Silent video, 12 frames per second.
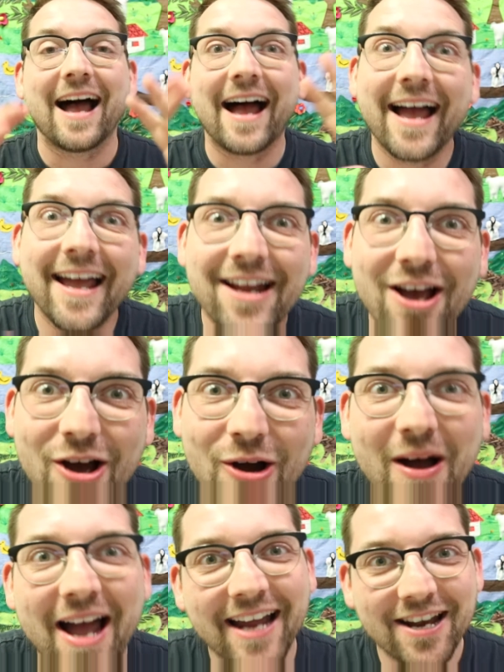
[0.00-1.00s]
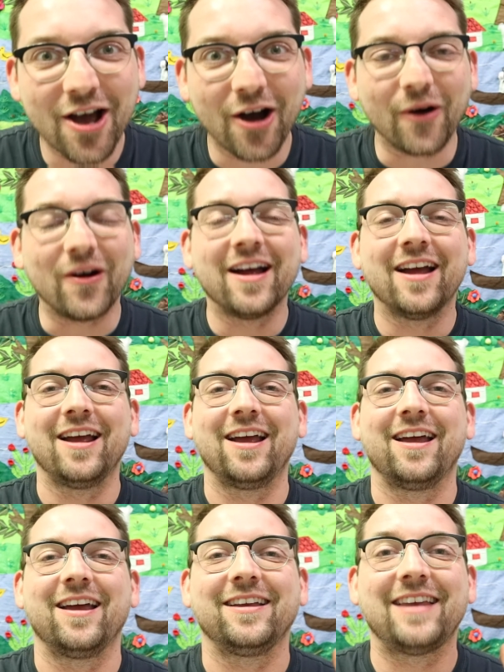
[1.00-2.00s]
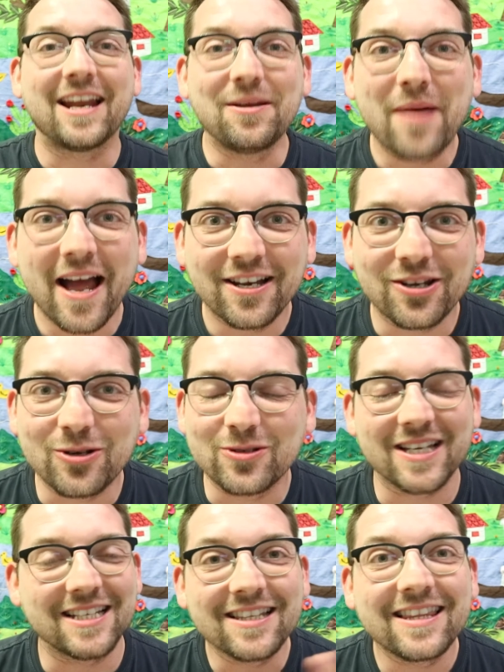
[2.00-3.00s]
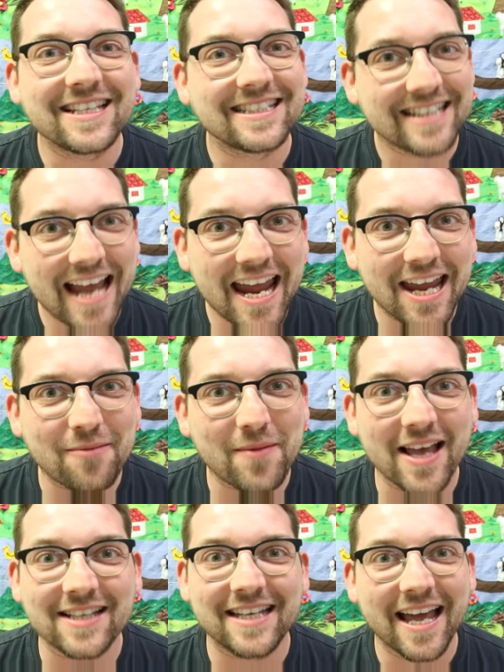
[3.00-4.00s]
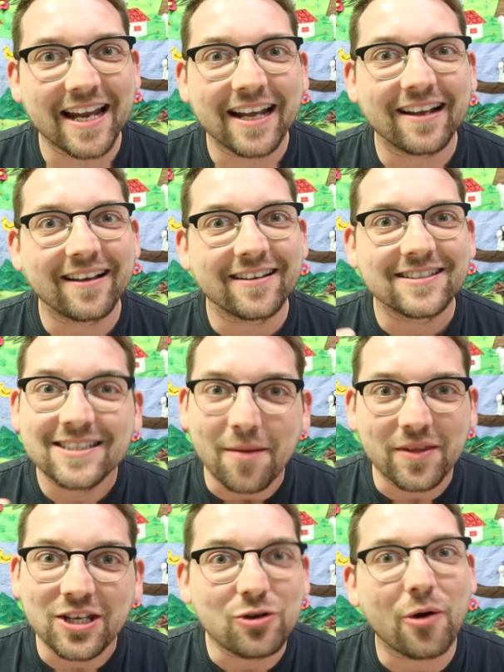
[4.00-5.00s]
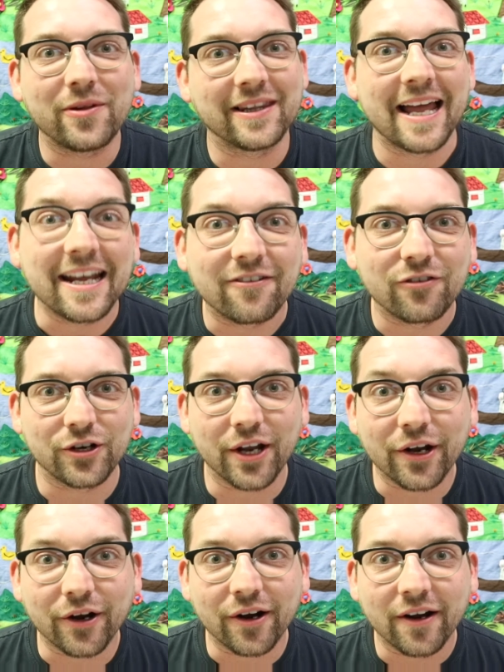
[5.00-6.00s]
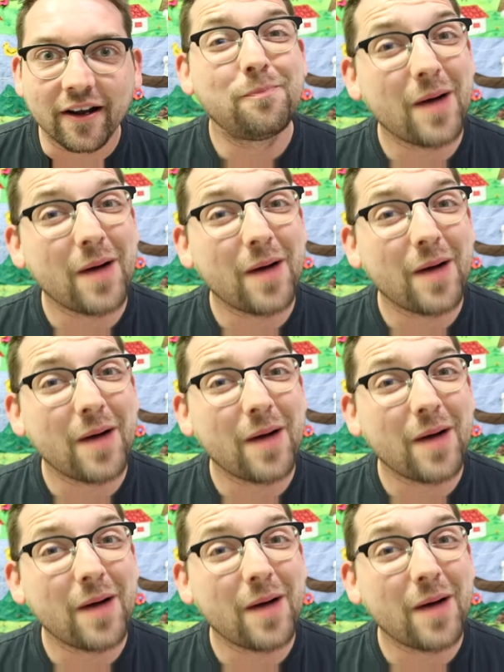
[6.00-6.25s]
I know. Getting bad news isn't the same as getting something you don't like for dinner.